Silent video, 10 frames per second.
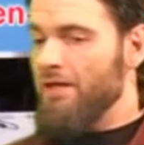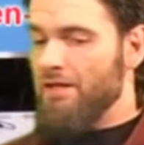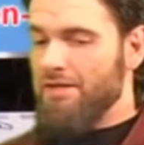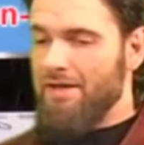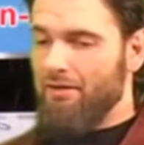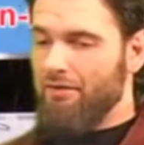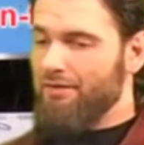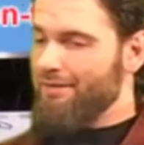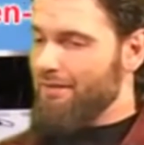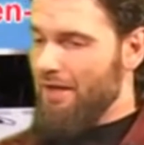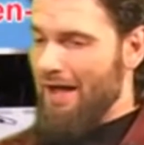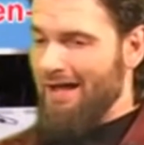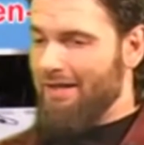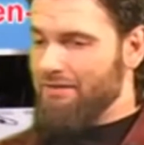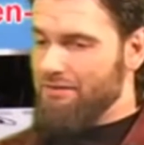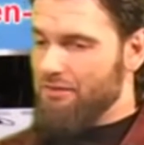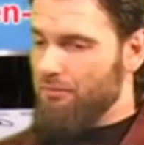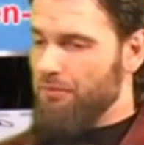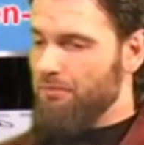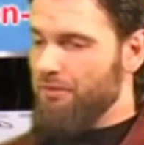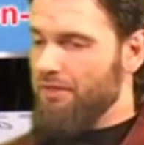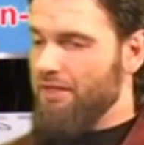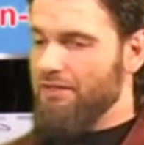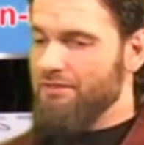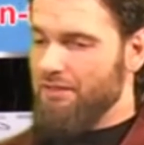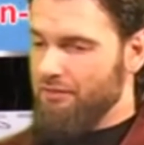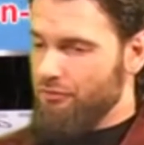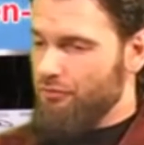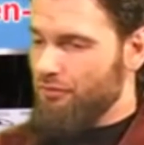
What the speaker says: Now, I like to tell people that they can do